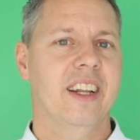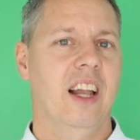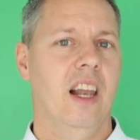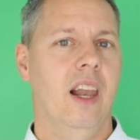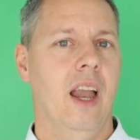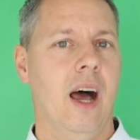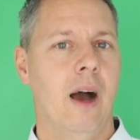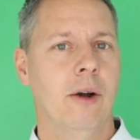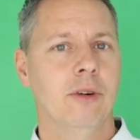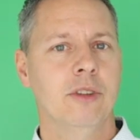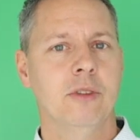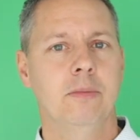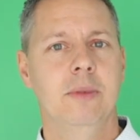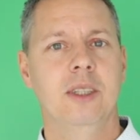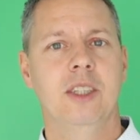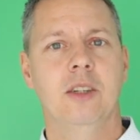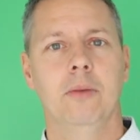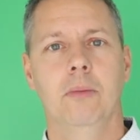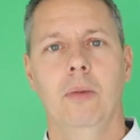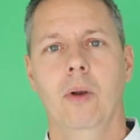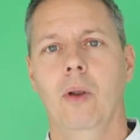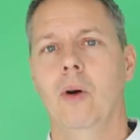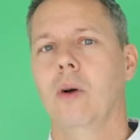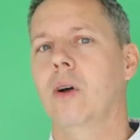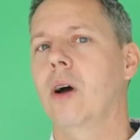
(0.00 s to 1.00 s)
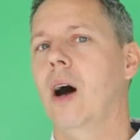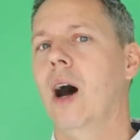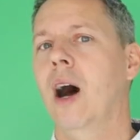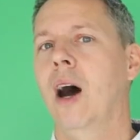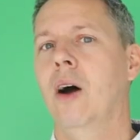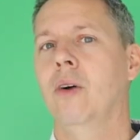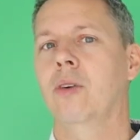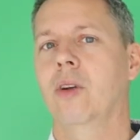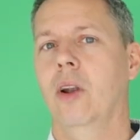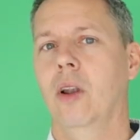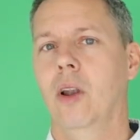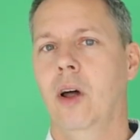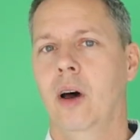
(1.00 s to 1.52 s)
it allows me to block
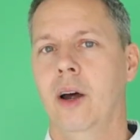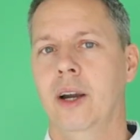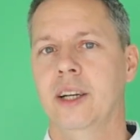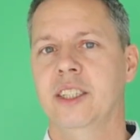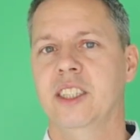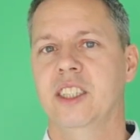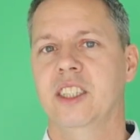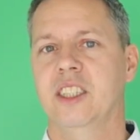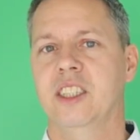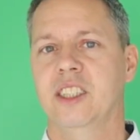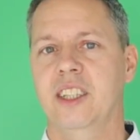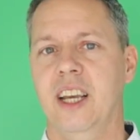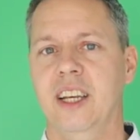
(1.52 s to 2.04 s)
out large